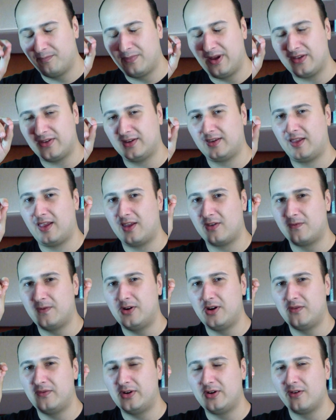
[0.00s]
plastic that has
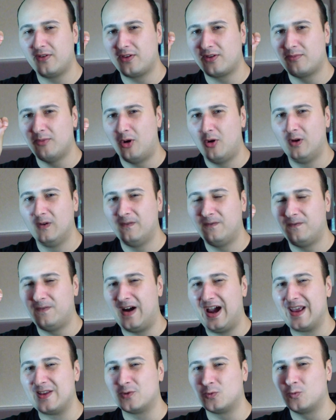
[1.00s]
very, very small
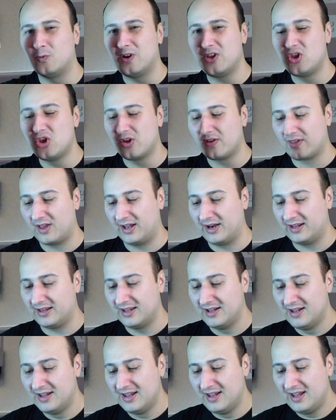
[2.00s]
fine ridges on it.